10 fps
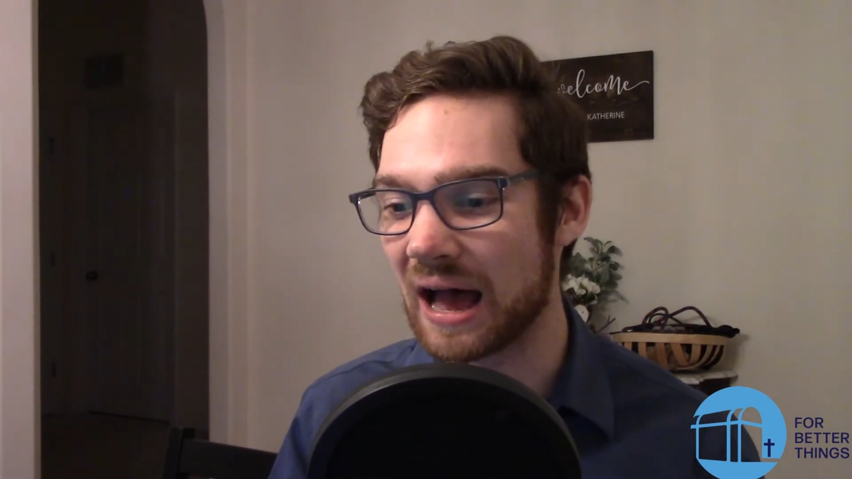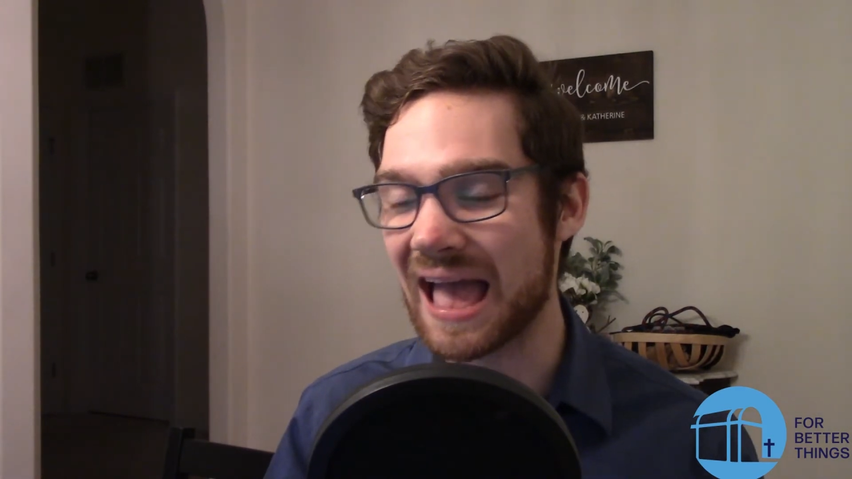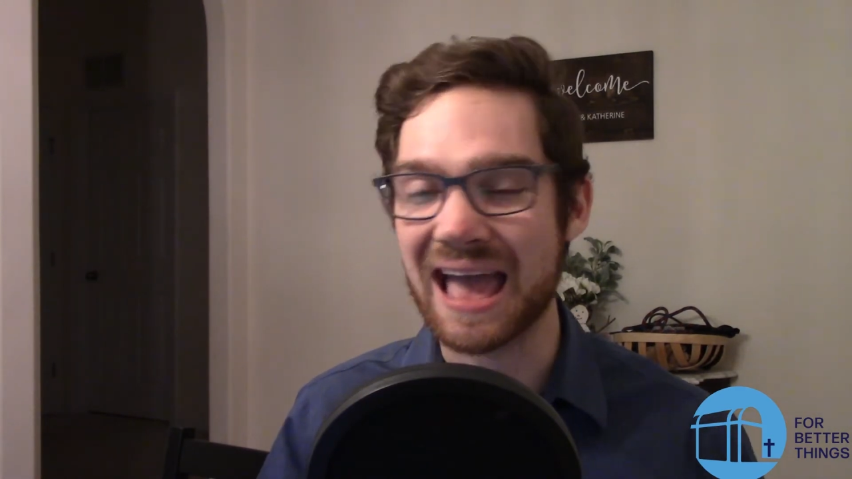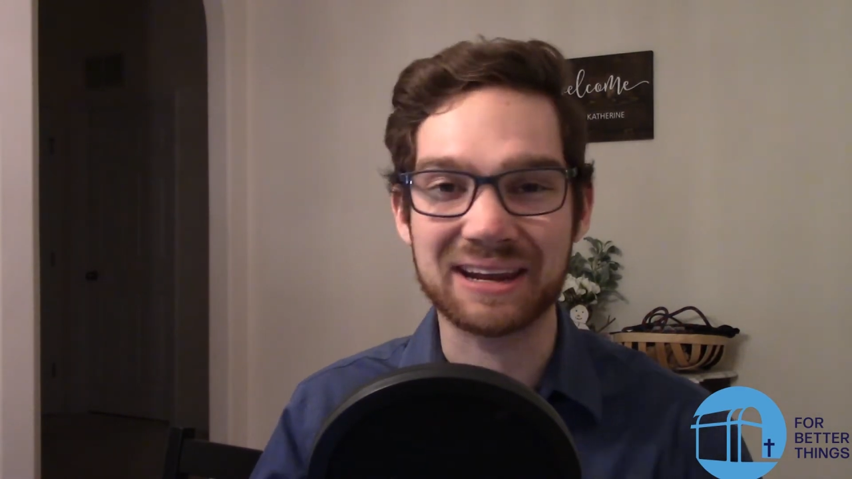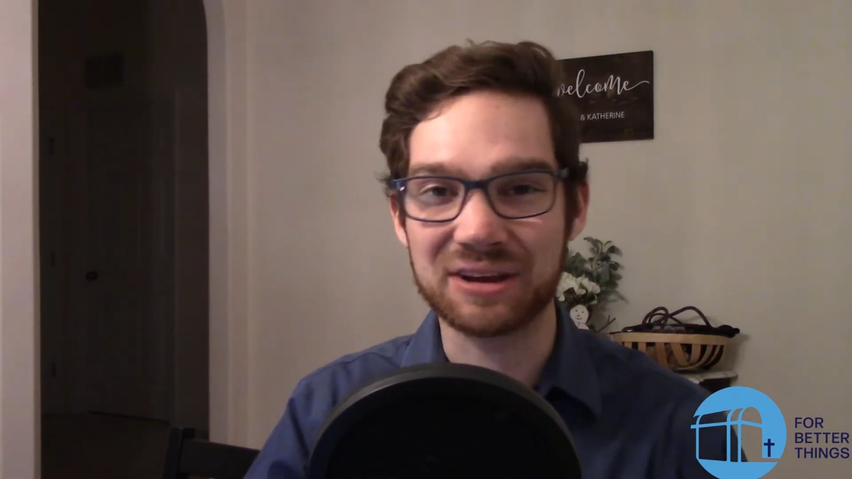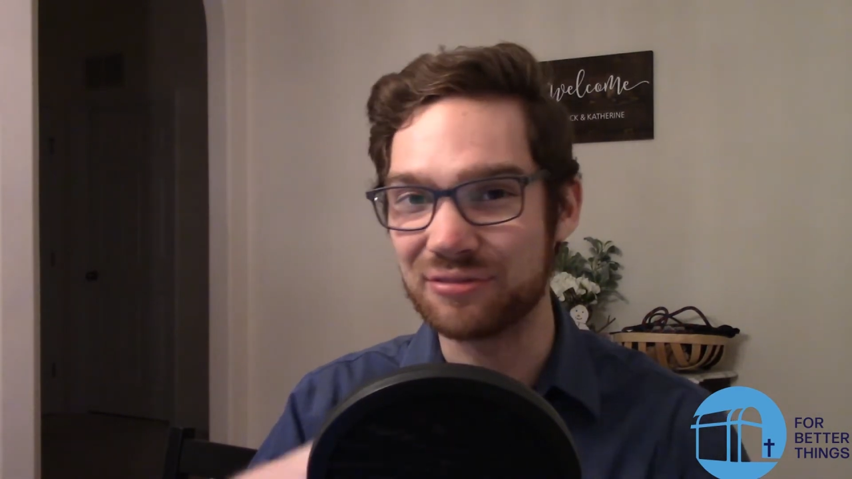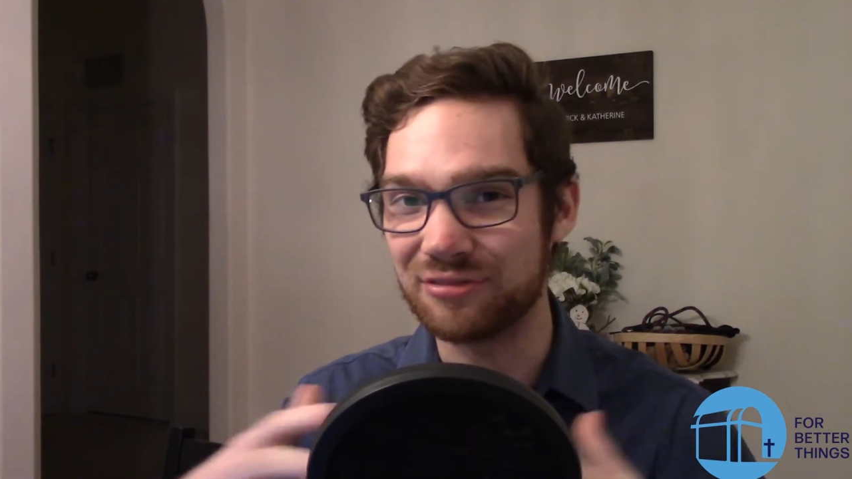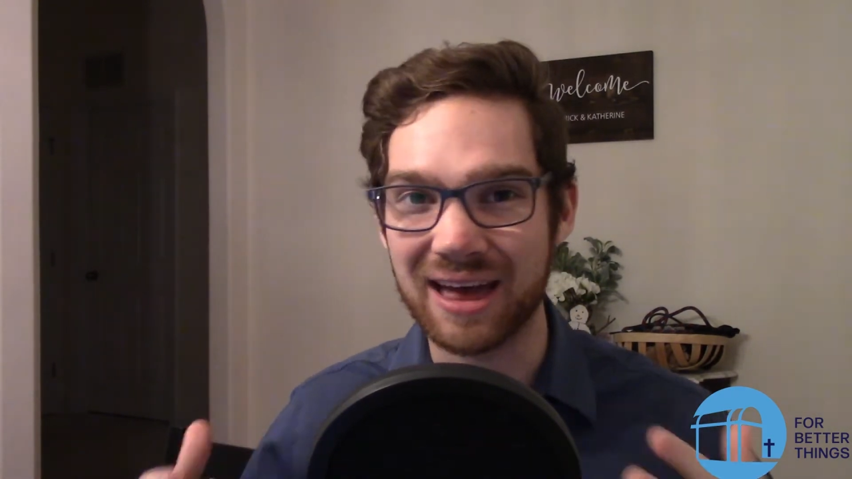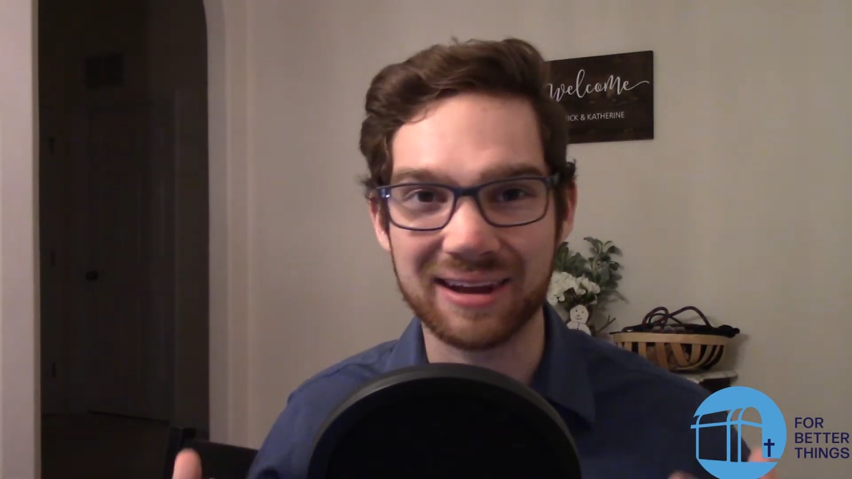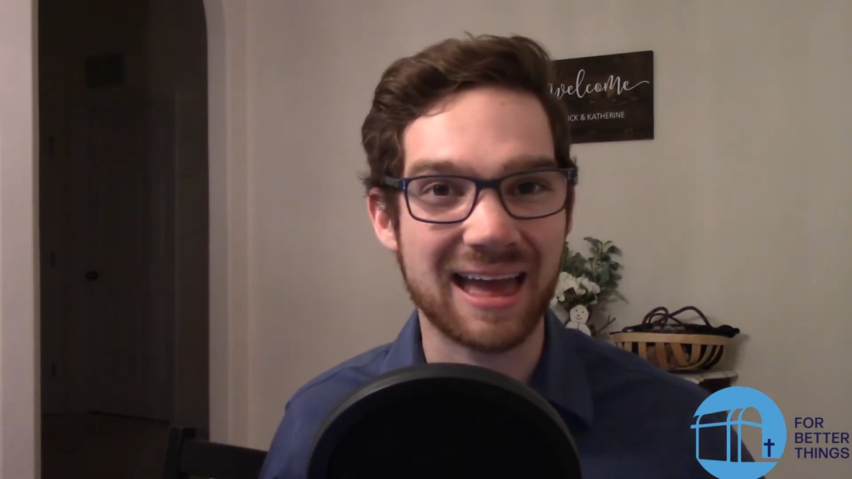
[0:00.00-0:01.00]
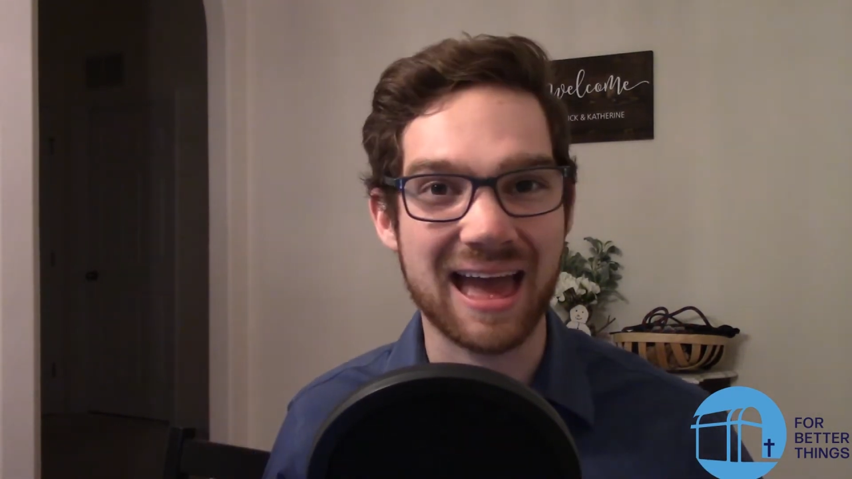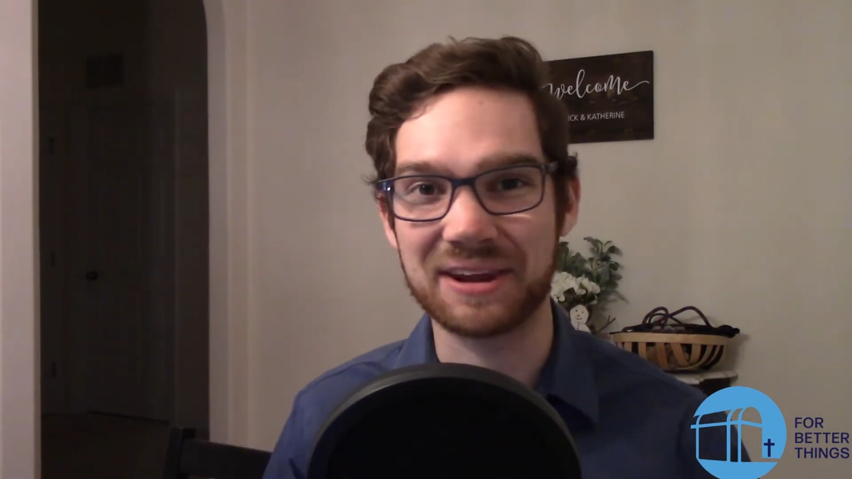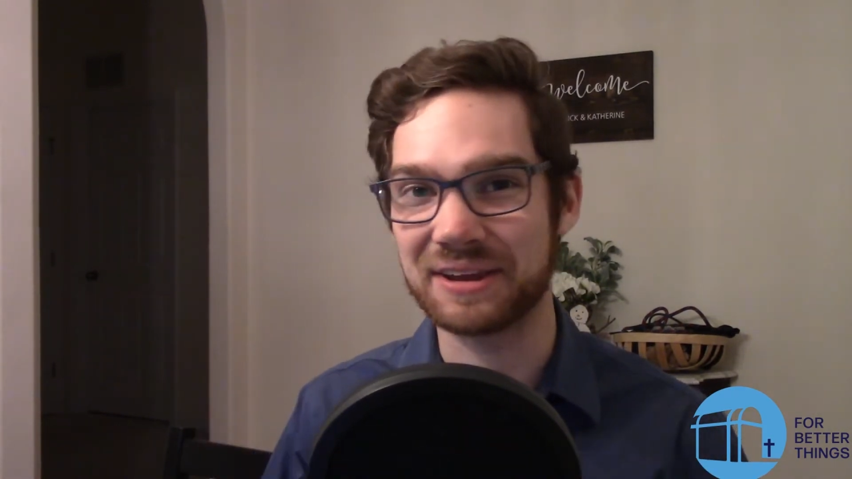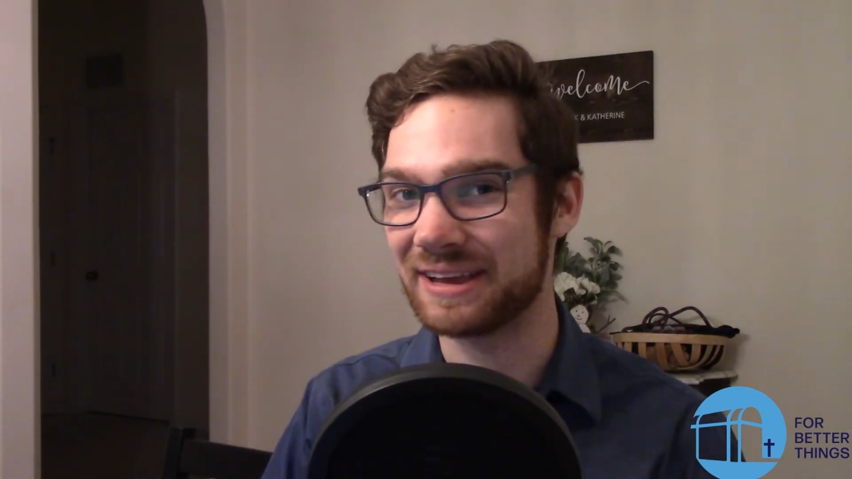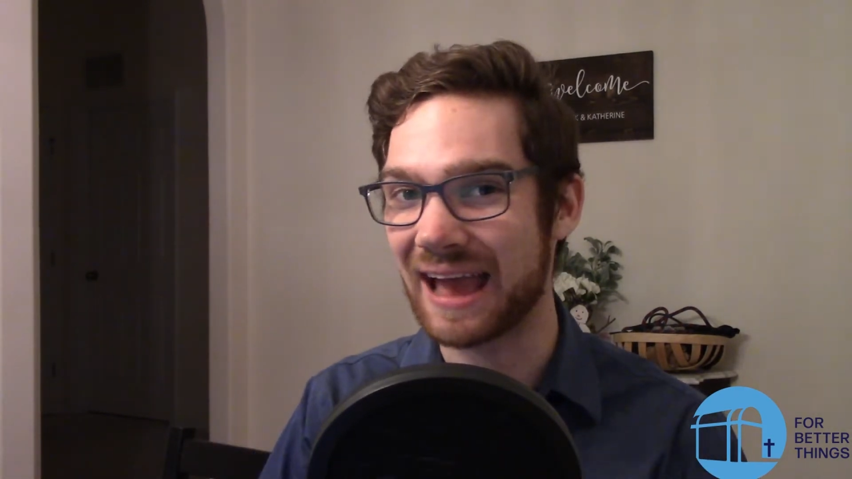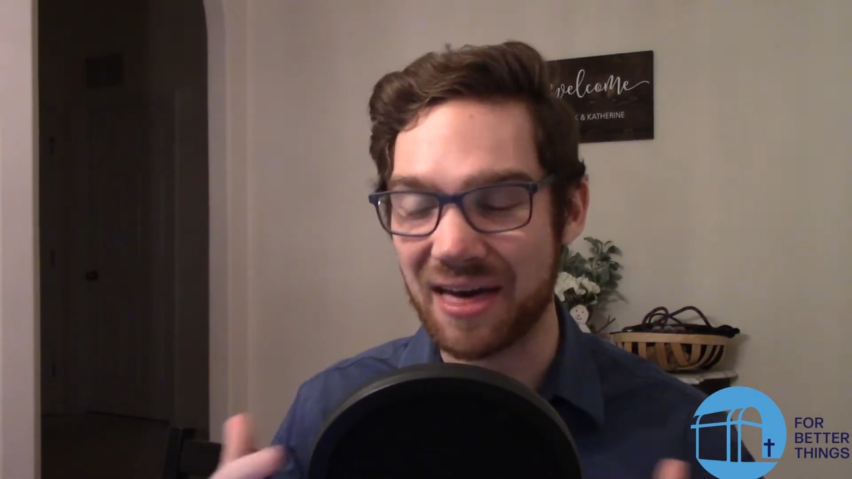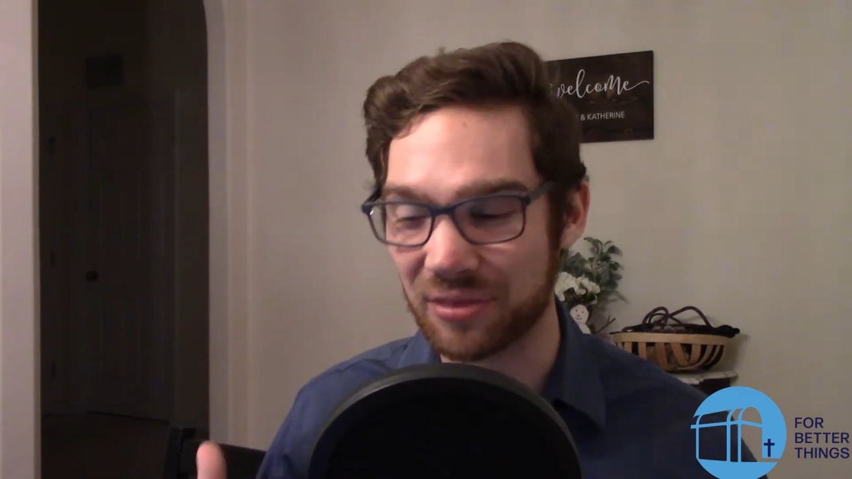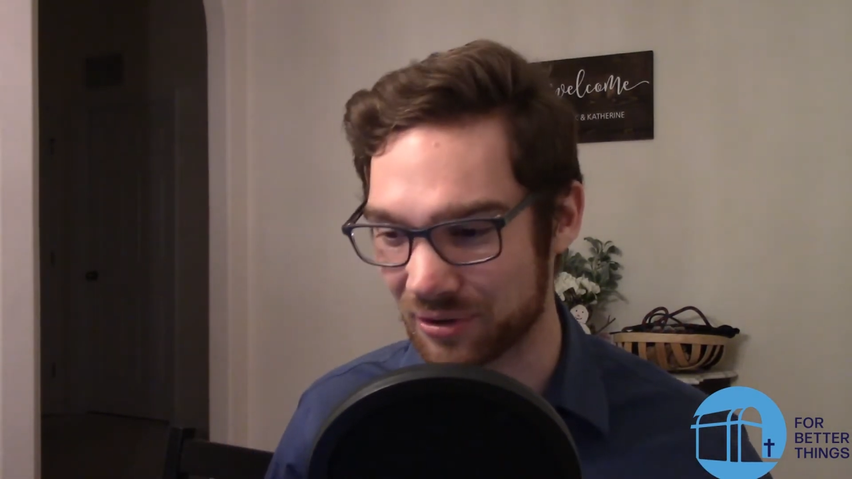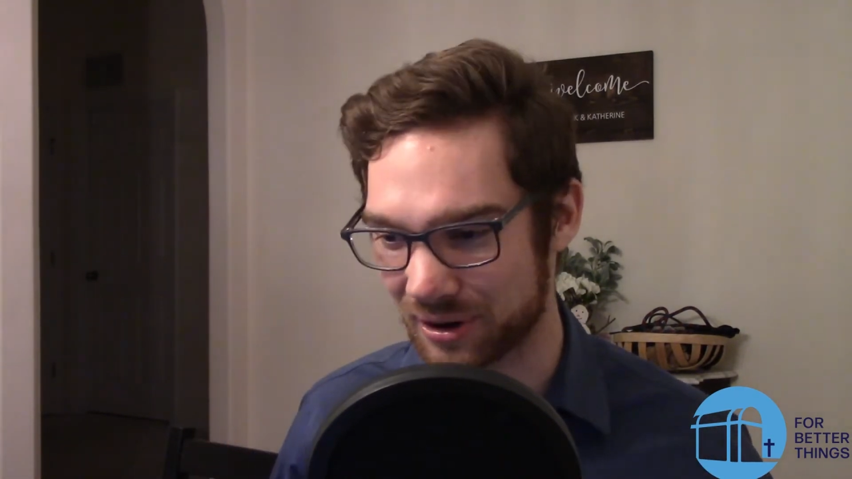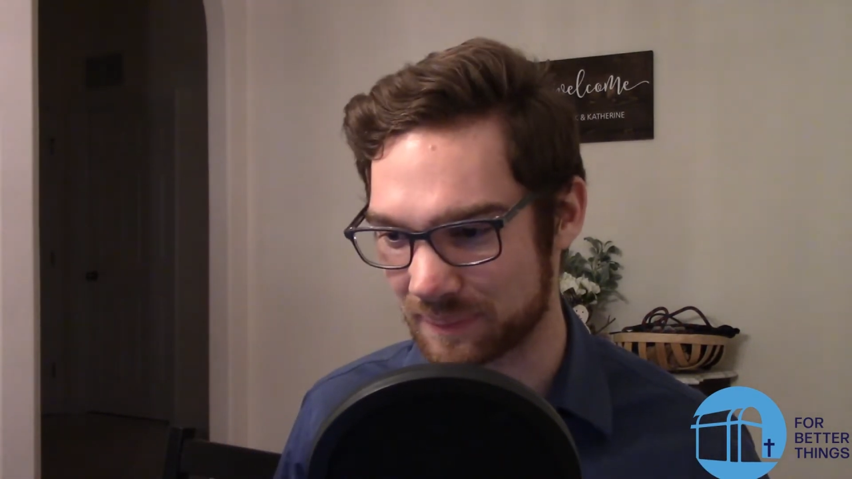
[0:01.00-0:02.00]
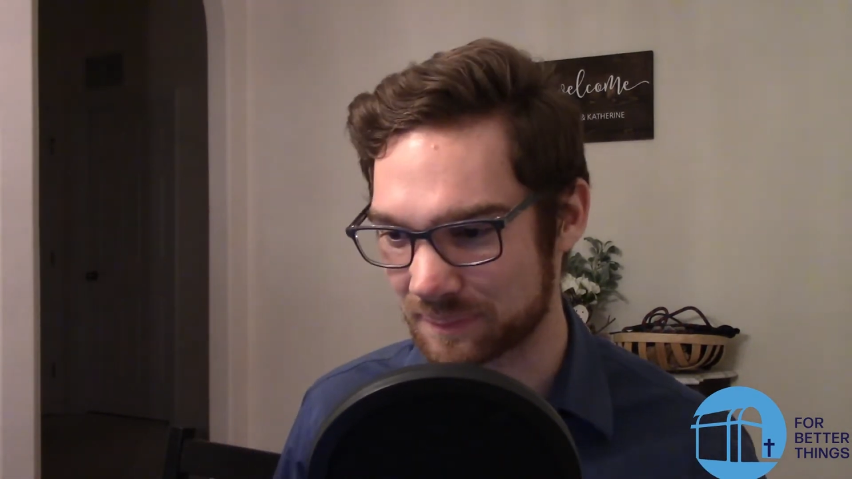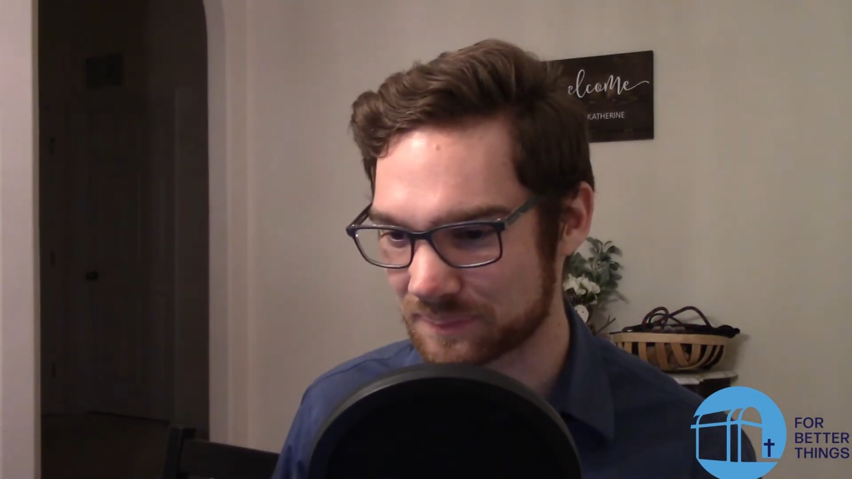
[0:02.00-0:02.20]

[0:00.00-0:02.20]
any event, any gathering.